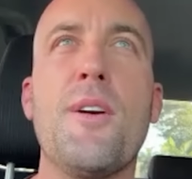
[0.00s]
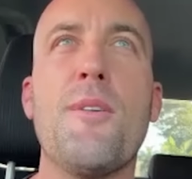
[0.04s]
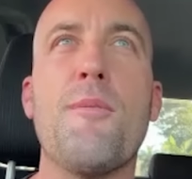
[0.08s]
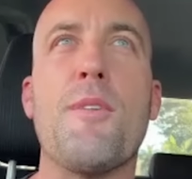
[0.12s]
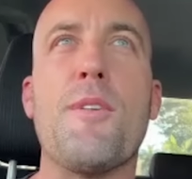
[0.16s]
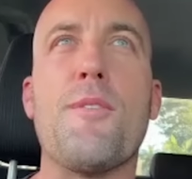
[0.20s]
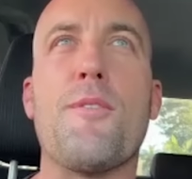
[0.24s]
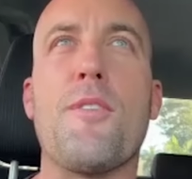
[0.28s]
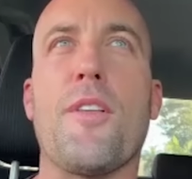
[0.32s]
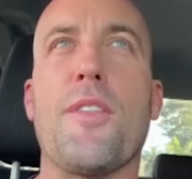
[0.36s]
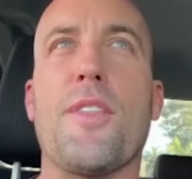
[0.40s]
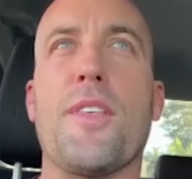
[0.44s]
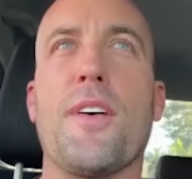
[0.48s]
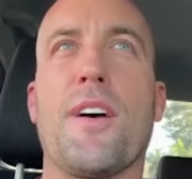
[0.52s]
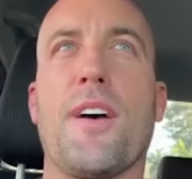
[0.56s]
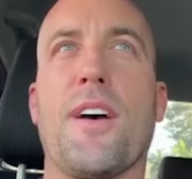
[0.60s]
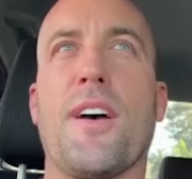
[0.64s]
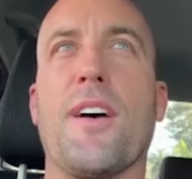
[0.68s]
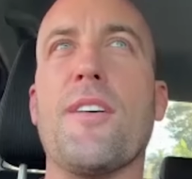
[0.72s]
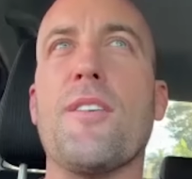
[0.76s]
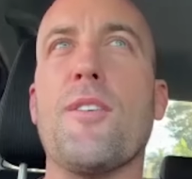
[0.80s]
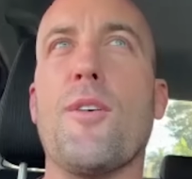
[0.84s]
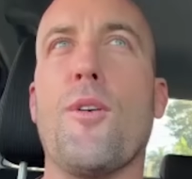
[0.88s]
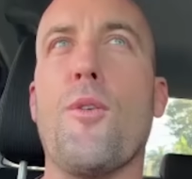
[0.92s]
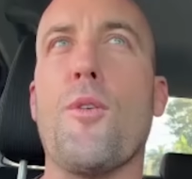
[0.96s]

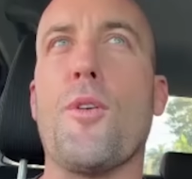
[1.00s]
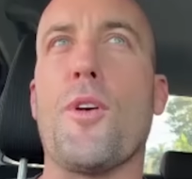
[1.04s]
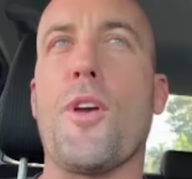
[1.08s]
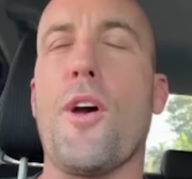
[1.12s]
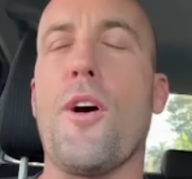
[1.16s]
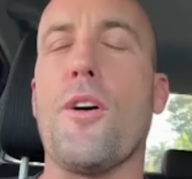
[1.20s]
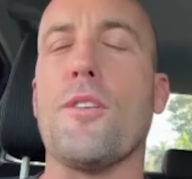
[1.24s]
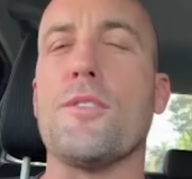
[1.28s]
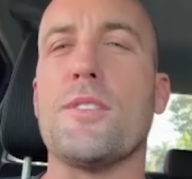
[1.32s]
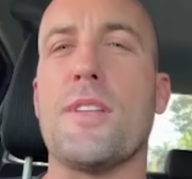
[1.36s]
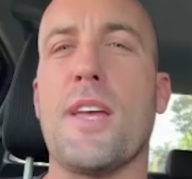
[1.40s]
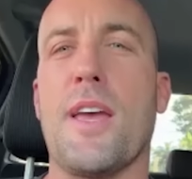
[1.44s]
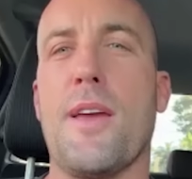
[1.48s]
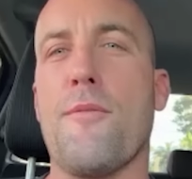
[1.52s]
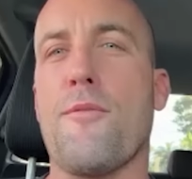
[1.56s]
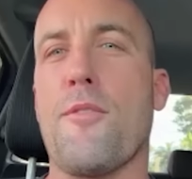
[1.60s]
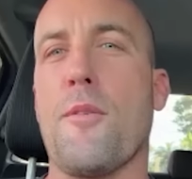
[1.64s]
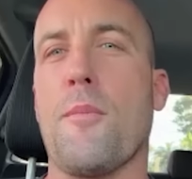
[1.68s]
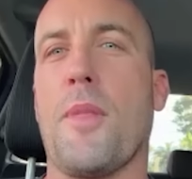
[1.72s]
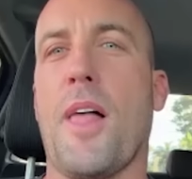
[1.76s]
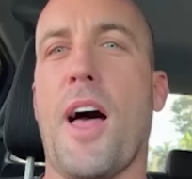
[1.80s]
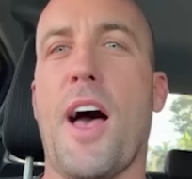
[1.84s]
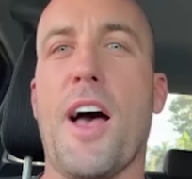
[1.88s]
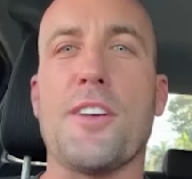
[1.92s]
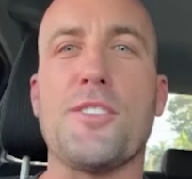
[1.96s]
the all girls team
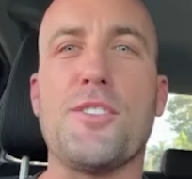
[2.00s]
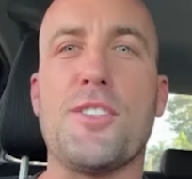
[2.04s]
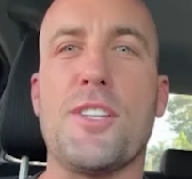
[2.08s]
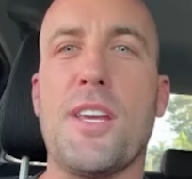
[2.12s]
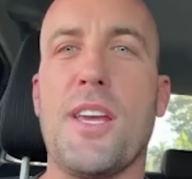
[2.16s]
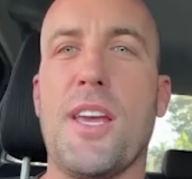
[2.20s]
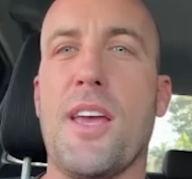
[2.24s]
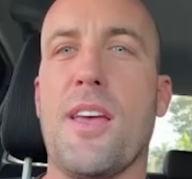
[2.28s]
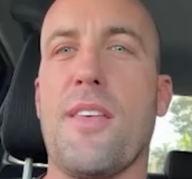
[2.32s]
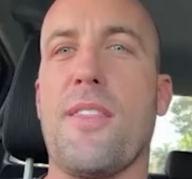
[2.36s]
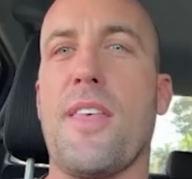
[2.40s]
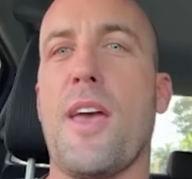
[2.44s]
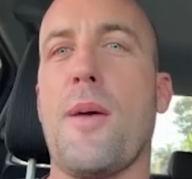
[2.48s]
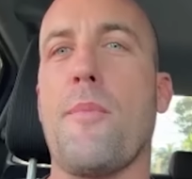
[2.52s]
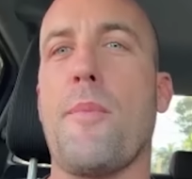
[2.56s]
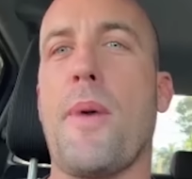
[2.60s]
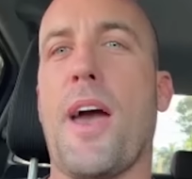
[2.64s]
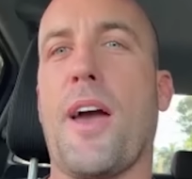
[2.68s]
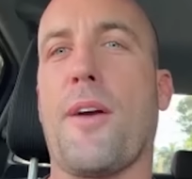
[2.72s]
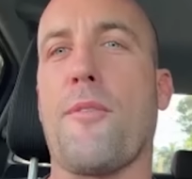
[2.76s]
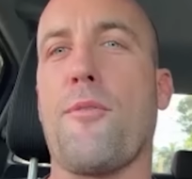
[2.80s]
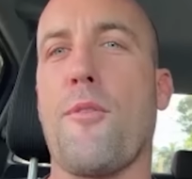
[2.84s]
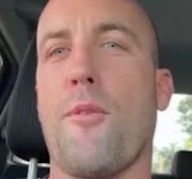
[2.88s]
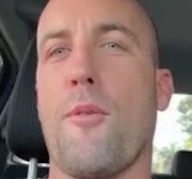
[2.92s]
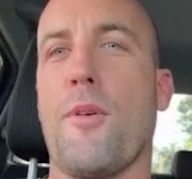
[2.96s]
from last year. They're
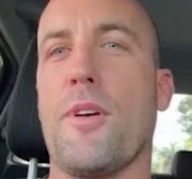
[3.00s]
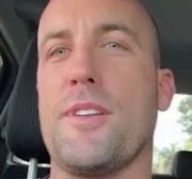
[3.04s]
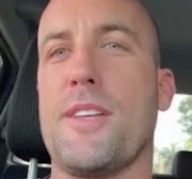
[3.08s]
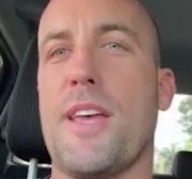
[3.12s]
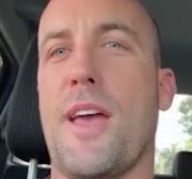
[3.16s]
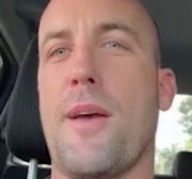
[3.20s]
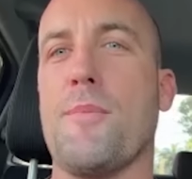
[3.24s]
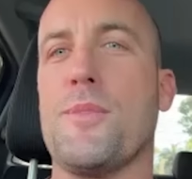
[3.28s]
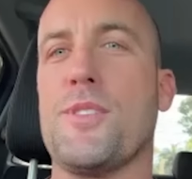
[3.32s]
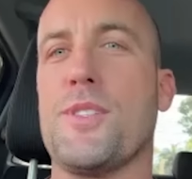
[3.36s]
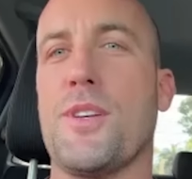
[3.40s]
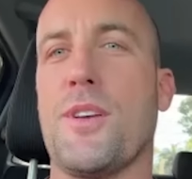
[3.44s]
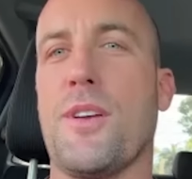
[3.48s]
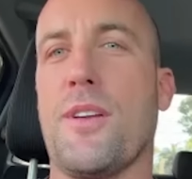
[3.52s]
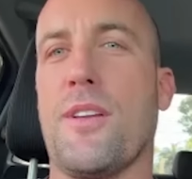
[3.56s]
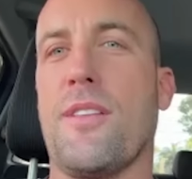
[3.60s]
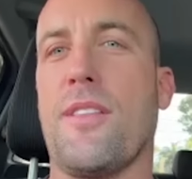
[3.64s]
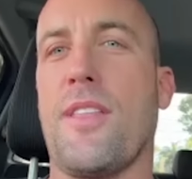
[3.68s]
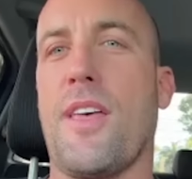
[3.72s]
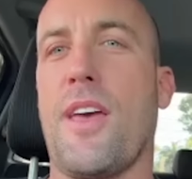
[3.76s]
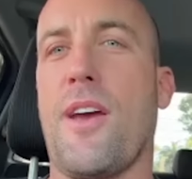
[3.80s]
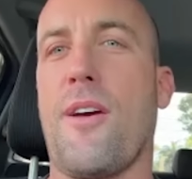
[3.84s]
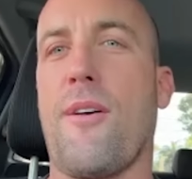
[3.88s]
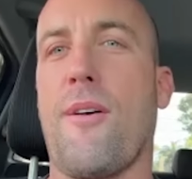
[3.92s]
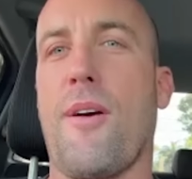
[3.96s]
back for redemption.
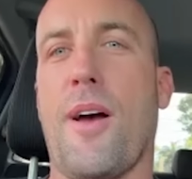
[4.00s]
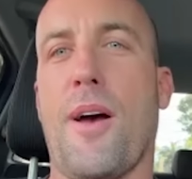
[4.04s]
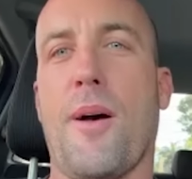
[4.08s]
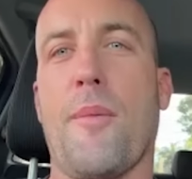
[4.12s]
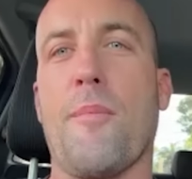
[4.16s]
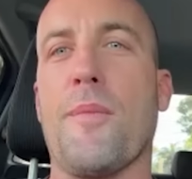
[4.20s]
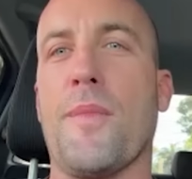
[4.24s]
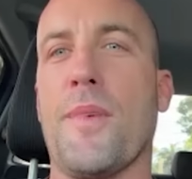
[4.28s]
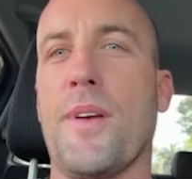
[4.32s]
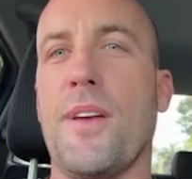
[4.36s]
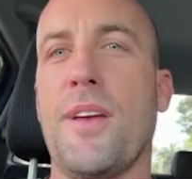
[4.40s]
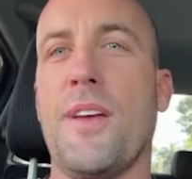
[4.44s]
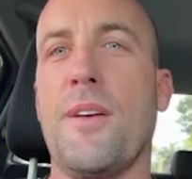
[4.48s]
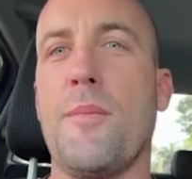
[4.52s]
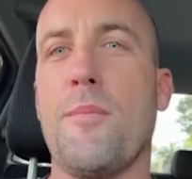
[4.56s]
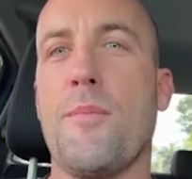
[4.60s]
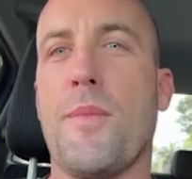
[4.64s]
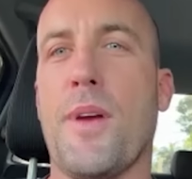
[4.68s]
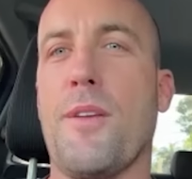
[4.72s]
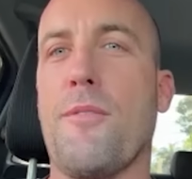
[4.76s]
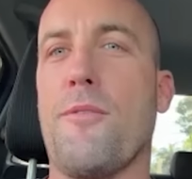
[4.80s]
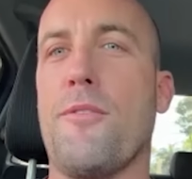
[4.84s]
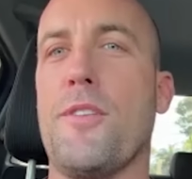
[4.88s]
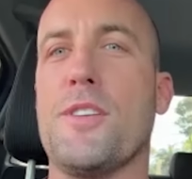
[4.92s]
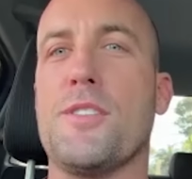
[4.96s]
They're
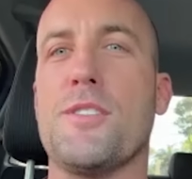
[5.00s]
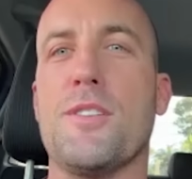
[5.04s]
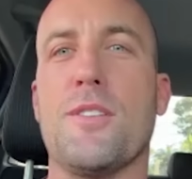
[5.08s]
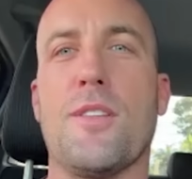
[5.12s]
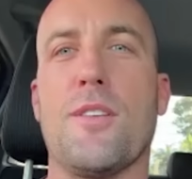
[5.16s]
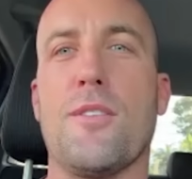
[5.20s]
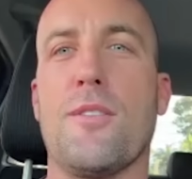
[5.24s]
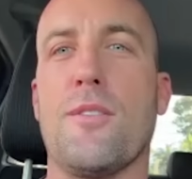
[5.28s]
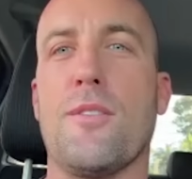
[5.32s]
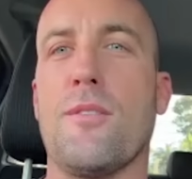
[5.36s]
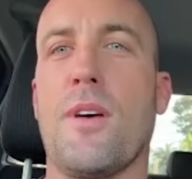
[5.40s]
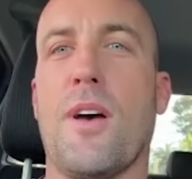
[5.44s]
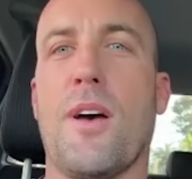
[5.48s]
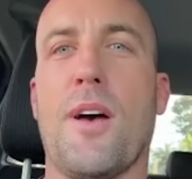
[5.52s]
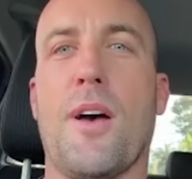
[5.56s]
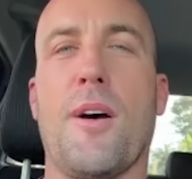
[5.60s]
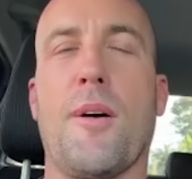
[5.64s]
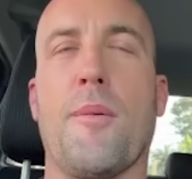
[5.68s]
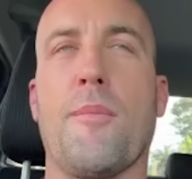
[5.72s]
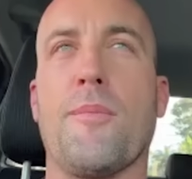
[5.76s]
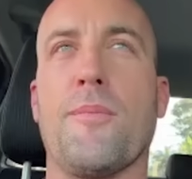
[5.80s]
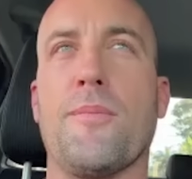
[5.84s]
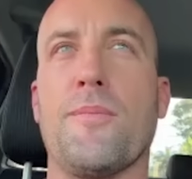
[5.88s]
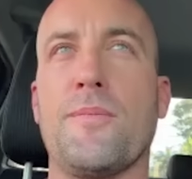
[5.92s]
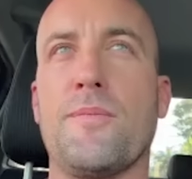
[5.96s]
been fishing
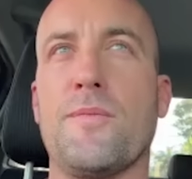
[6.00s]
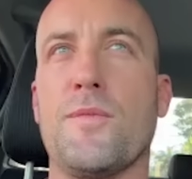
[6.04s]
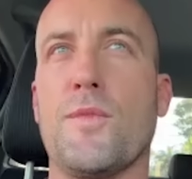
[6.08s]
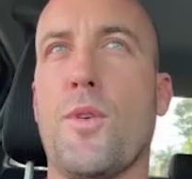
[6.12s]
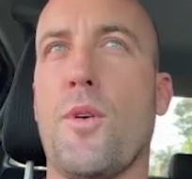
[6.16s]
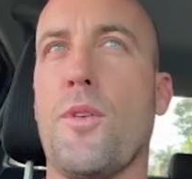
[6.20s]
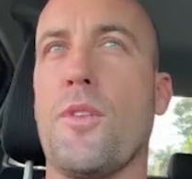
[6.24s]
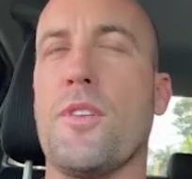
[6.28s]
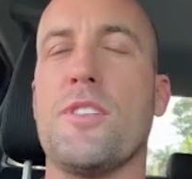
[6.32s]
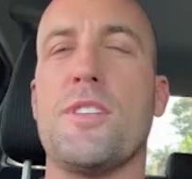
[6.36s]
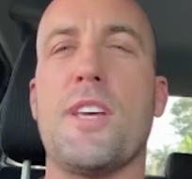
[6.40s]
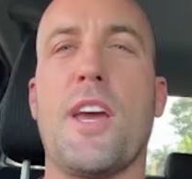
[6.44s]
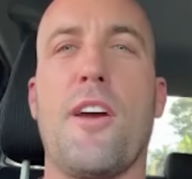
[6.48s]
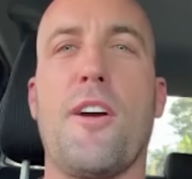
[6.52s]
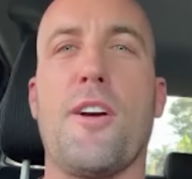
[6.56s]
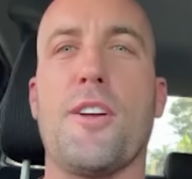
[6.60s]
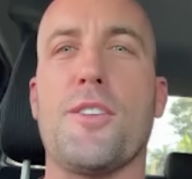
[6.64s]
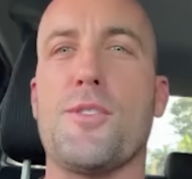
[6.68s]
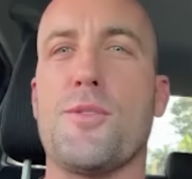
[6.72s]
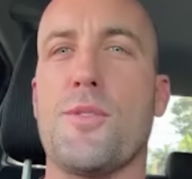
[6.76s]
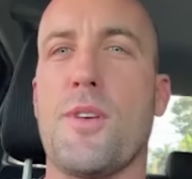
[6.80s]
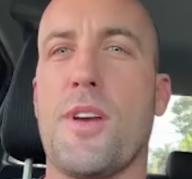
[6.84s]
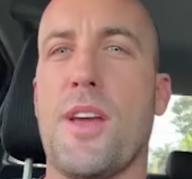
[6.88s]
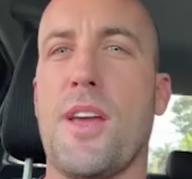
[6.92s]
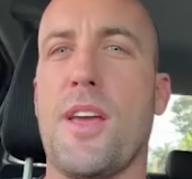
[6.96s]
the Northern
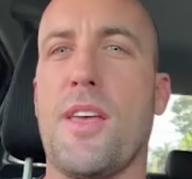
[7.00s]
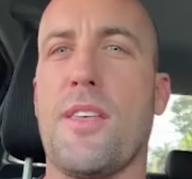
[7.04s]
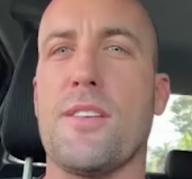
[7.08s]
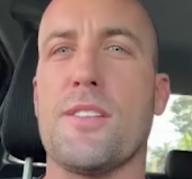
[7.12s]
Territory.